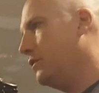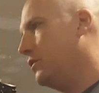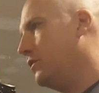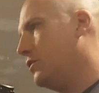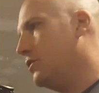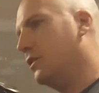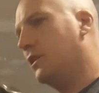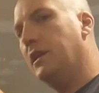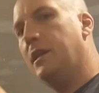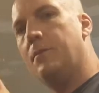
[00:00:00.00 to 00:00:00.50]

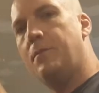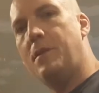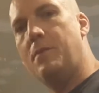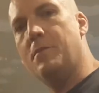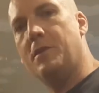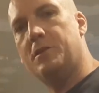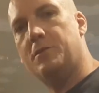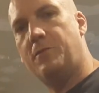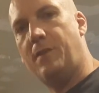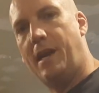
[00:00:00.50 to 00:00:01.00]
you're going to be
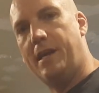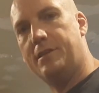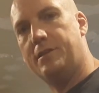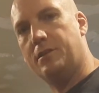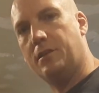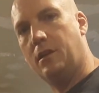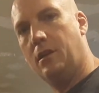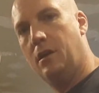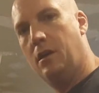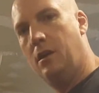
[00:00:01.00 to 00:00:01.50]
much
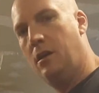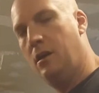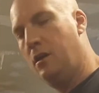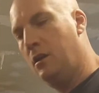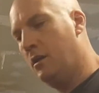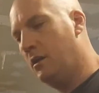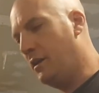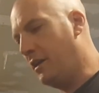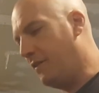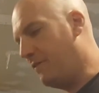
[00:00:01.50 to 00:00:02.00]
faster.
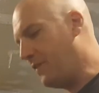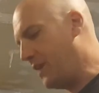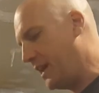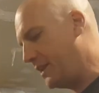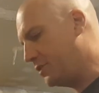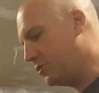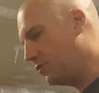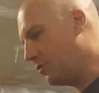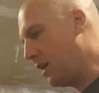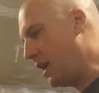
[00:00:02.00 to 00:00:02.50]
If
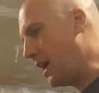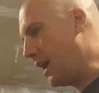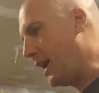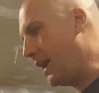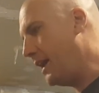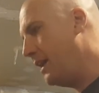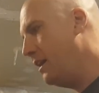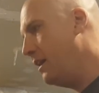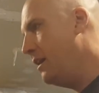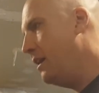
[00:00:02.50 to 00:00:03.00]
I
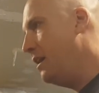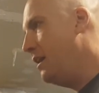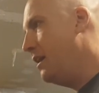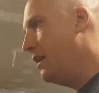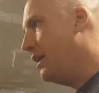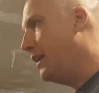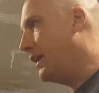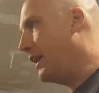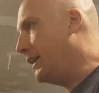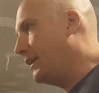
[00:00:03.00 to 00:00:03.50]
try
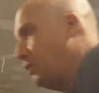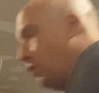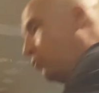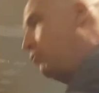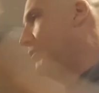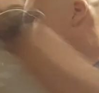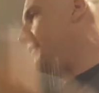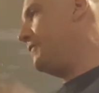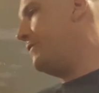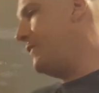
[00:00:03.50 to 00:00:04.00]
and I go
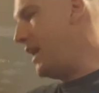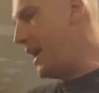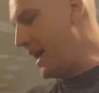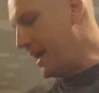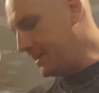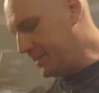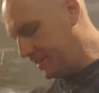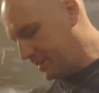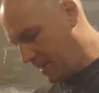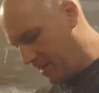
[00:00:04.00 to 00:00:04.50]
really
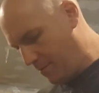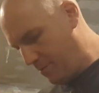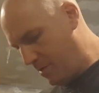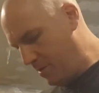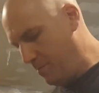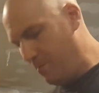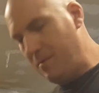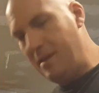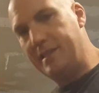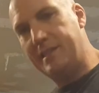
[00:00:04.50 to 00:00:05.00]
fast, I'm
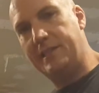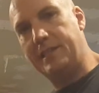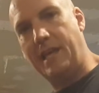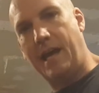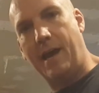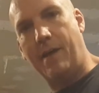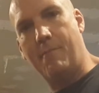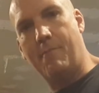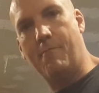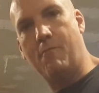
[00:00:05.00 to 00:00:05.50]
going to miss
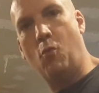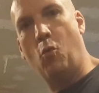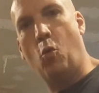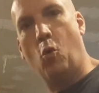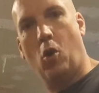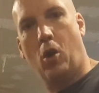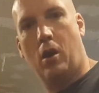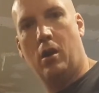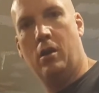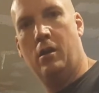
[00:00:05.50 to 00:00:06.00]
that
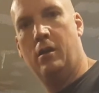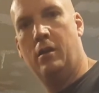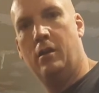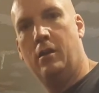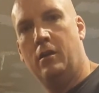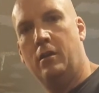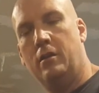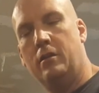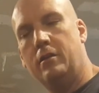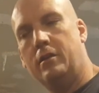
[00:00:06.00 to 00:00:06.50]
more.
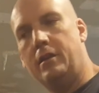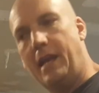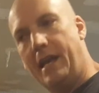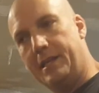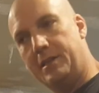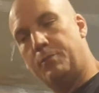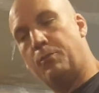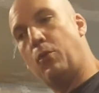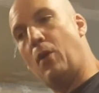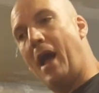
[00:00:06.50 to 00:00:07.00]

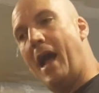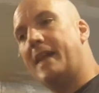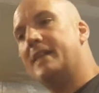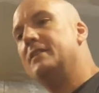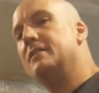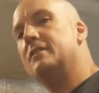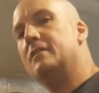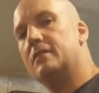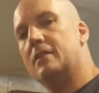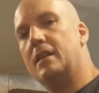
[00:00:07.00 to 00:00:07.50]
Yes,
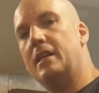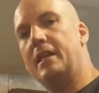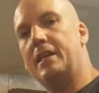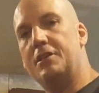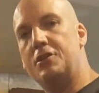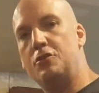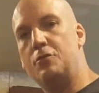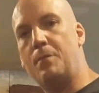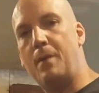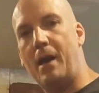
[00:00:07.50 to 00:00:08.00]
practice is going to
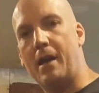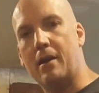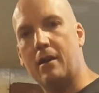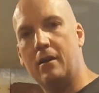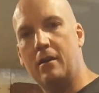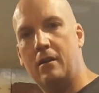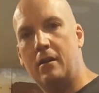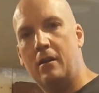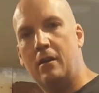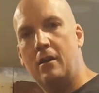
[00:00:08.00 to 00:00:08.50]
get you
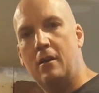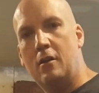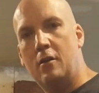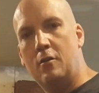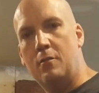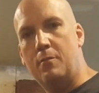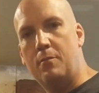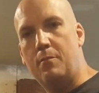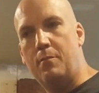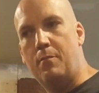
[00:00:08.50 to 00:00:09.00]
better,
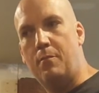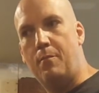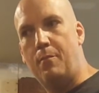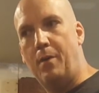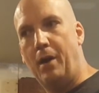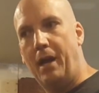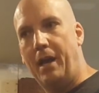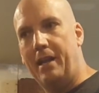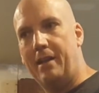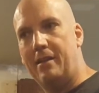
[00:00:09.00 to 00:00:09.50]

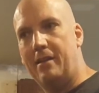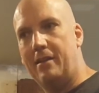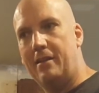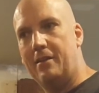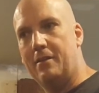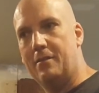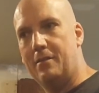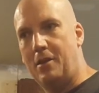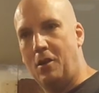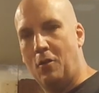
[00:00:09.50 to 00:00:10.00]
but
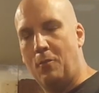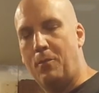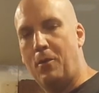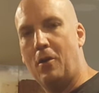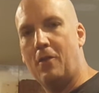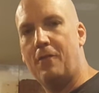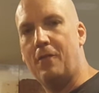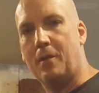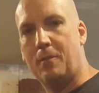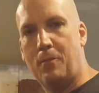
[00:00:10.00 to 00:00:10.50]

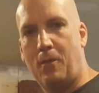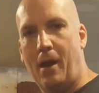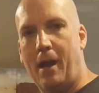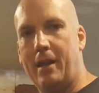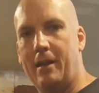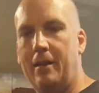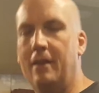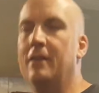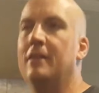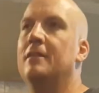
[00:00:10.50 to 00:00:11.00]

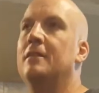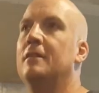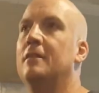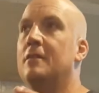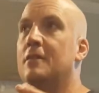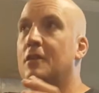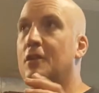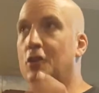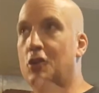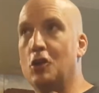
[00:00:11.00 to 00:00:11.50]

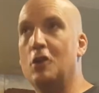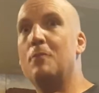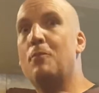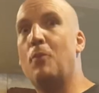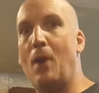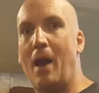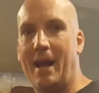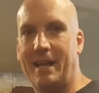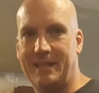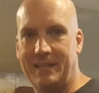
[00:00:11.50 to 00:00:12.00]
good
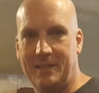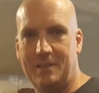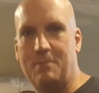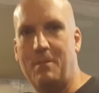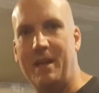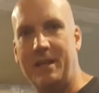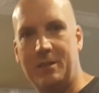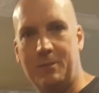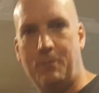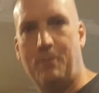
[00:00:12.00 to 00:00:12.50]
practice
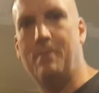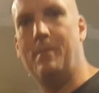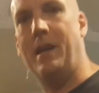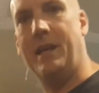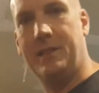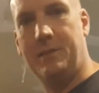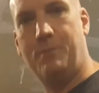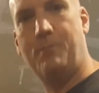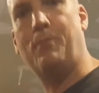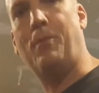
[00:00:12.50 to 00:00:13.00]

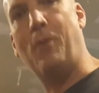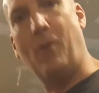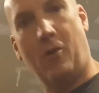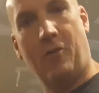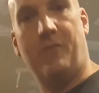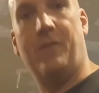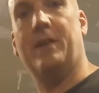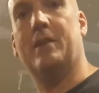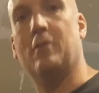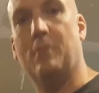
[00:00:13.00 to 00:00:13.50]
makes
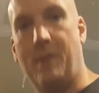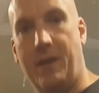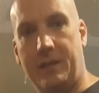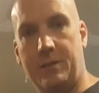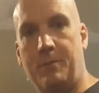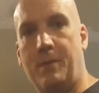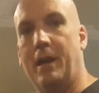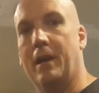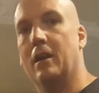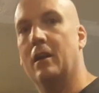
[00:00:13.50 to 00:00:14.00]
perfect or
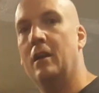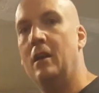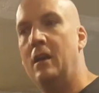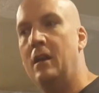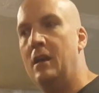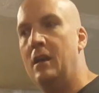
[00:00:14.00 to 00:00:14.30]
makes better.